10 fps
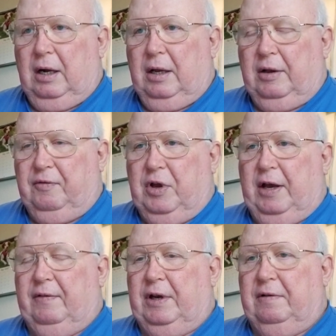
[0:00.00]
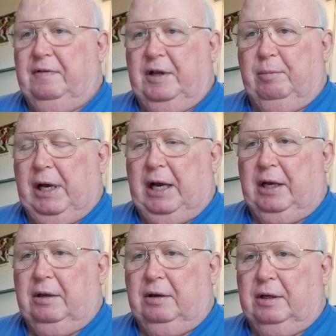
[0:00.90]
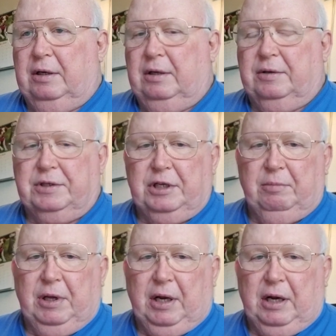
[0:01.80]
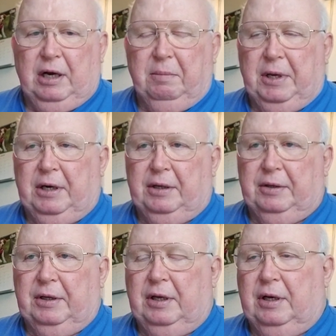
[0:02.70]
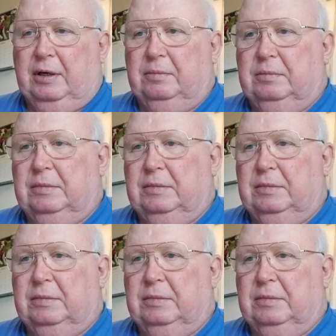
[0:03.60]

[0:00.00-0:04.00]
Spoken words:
if you have any feedback, you can either send me a comment on the